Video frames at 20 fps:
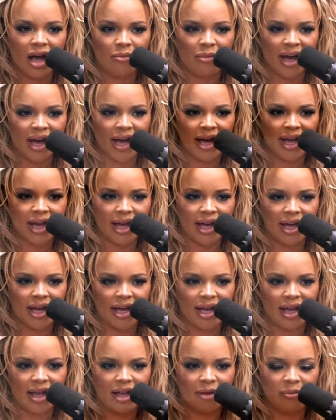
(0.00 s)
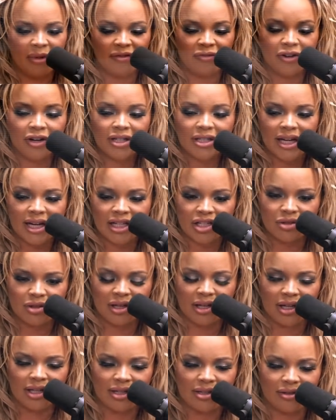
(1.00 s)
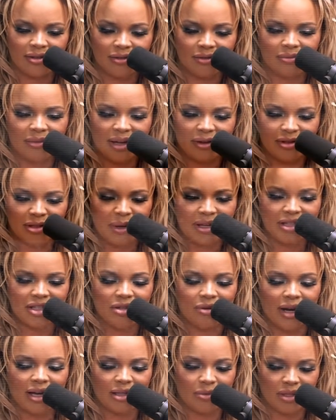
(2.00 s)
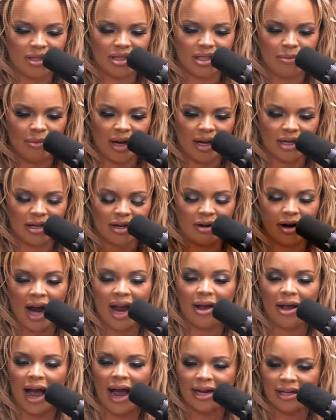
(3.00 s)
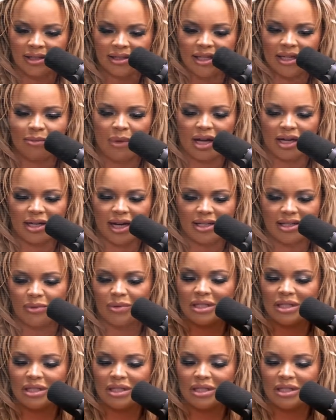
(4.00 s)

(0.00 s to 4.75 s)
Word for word: My my first H three, my response to you guys was demonet, or I, I didn't monetize.